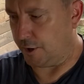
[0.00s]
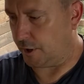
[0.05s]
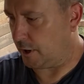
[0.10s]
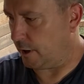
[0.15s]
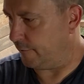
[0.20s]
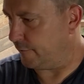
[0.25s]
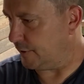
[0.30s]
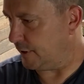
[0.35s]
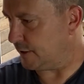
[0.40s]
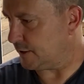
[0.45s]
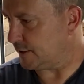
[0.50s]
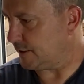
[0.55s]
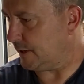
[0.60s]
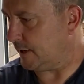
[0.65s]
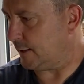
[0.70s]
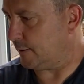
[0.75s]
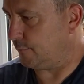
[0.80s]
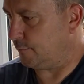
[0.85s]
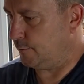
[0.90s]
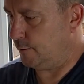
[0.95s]
to cover this
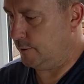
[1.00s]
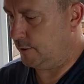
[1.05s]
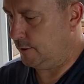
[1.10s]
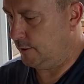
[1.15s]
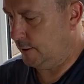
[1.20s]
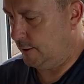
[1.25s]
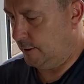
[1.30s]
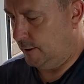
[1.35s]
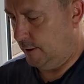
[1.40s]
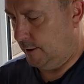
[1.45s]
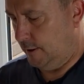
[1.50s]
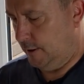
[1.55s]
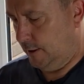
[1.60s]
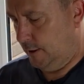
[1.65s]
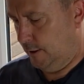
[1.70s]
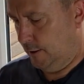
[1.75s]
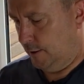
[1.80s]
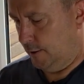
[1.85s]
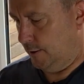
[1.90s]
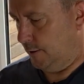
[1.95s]
now
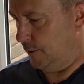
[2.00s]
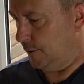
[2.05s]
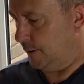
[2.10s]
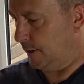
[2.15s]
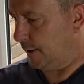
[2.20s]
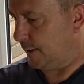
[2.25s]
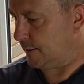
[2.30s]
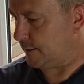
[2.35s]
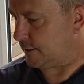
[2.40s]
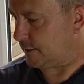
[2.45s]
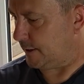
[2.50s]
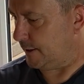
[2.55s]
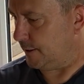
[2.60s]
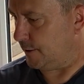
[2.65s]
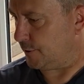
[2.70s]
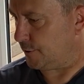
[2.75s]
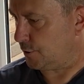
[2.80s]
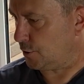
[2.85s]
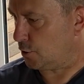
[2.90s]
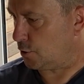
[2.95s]
and let it sit in
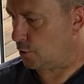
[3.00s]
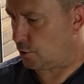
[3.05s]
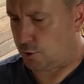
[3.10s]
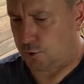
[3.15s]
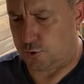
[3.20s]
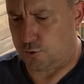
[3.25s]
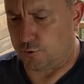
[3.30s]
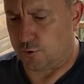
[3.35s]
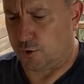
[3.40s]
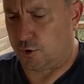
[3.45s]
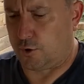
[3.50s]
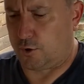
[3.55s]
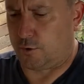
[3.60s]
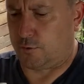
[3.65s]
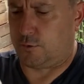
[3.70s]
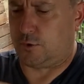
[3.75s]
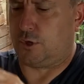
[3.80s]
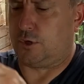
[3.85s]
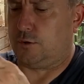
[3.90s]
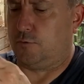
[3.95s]
a sort of
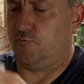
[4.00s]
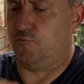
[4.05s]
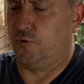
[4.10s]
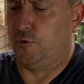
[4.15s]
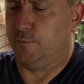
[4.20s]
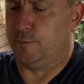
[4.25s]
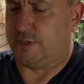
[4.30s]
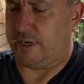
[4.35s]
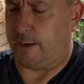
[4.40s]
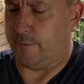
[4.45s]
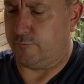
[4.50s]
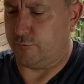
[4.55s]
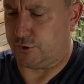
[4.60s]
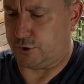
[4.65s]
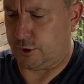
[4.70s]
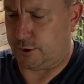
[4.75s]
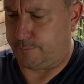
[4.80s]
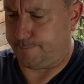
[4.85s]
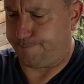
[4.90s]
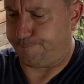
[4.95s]
room
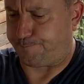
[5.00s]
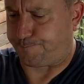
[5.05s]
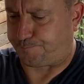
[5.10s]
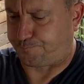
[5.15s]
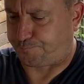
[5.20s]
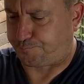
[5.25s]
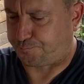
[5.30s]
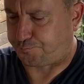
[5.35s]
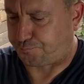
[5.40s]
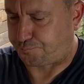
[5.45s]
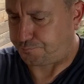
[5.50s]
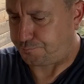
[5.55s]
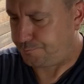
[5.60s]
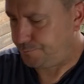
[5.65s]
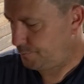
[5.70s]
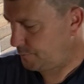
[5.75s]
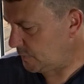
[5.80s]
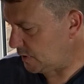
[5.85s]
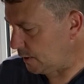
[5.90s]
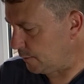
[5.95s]
temperature
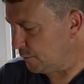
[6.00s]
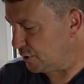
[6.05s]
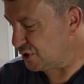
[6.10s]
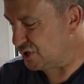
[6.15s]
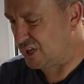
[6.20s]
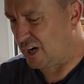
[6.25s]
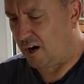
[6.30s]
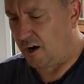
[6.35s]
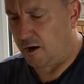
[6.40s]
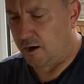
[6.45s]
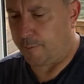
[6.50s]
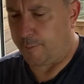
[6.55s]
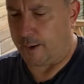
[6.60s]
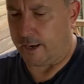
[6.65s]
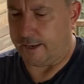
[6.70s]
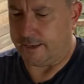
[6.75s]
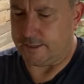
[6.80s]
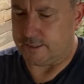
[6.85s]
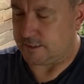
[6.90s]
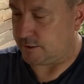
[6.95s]
but dark
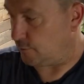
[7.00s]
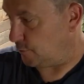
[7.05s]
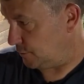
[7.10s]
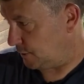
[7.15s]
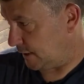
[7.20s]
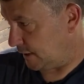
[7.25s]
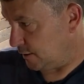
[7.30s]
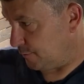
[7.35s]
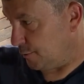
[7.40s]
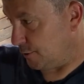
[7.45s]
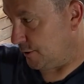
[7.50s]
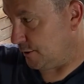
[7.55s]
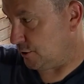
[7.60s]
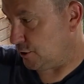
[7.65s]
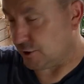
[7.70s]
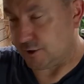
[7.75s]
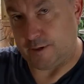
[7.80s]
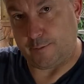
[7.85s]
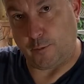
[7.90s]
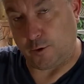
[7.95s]
place. So I tend to put it
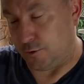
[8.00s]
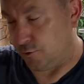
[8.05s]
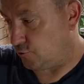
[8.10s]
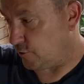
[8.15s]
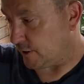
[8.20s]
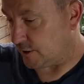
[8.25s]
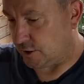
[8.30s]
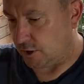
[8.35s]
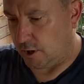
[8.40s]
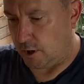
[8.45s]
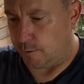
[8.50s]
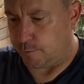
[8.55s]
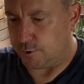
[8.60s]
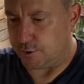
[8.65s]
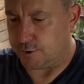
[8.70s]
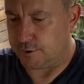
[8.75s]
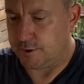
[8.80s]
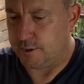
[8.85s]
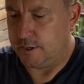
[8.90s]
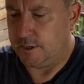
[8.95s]
just in my dresser
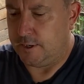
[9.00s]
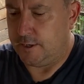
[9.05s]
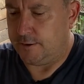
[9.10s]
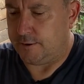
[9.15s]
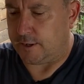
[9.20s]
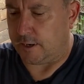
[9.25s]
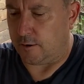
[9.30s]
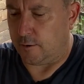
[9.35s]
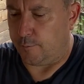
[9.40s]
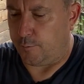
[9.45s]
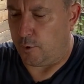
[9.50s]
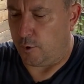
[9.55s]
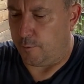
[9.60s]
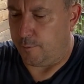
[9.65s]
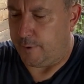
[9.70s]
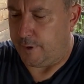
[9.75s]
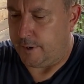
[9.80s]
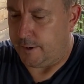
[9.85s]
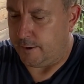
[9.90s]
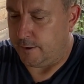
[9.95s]
cupboard down the
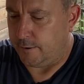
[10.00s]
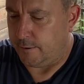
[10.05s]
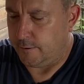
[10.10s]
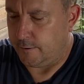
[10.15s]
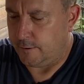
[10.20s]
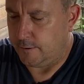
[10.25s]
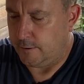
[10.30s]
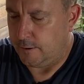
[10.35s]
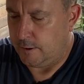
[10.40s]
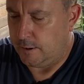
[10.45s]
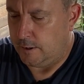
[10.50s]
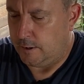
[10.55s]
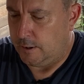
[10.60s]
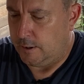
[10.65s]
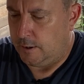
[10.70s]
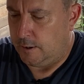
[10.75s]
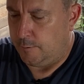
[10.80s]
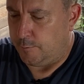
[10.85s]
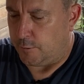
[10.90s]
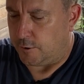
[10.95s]
bottom here,
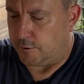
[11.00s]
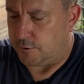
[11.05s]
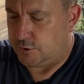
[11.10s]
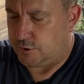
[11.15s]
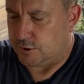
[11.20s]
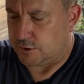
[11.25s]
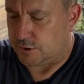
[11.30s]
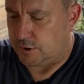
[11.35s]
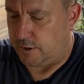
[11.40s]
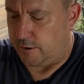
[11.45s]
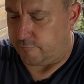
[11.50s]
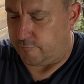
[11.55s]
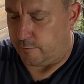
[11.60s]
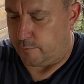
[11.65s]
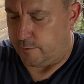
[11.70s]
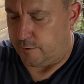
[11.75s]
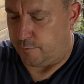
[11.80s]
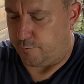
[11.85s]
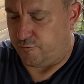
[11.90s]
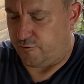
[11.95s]
but I just cover it
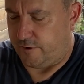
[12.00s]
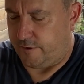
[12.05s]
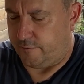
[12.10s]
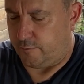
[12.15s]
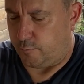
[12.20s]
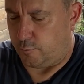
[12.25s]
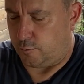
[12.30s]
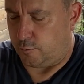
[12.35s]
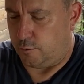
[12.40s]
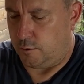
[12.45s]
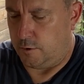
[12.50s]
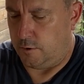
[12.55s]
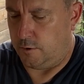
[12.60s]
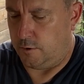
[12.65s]
with a breathable